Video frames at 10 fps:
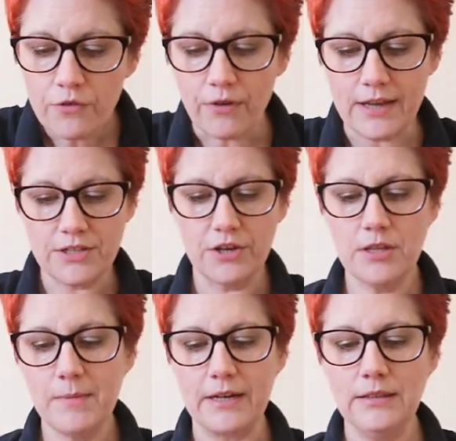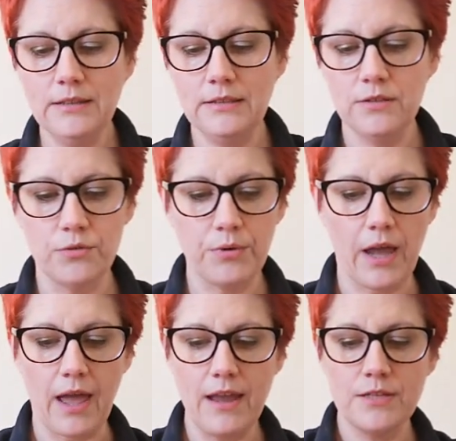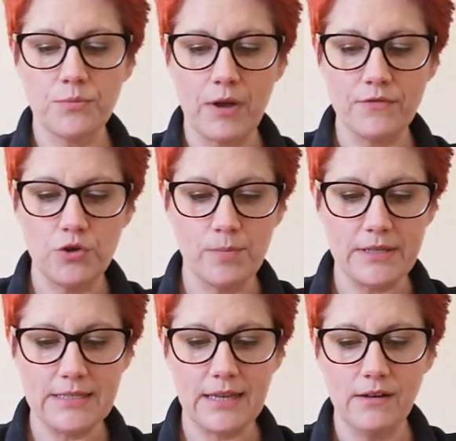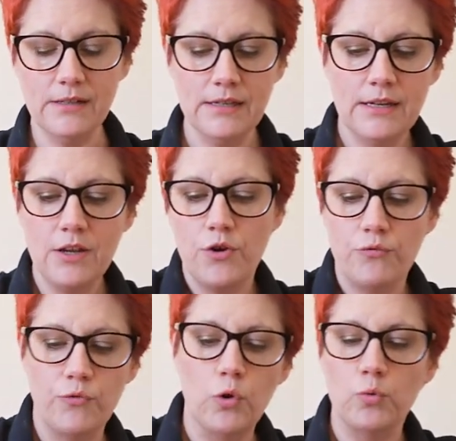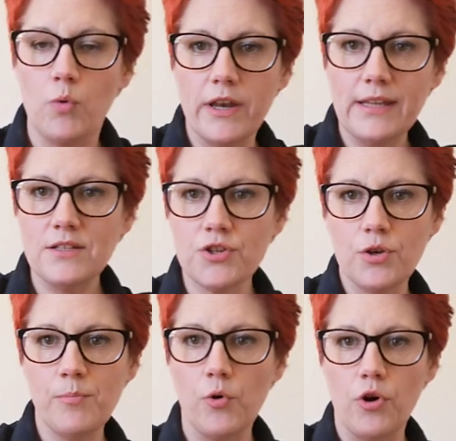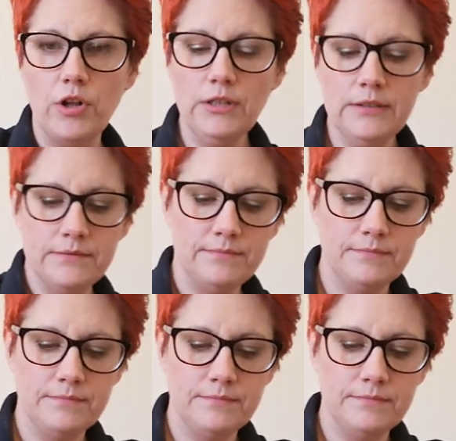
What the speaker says: Right down the middle, okay? So we have two bits here. Roll one into a ball.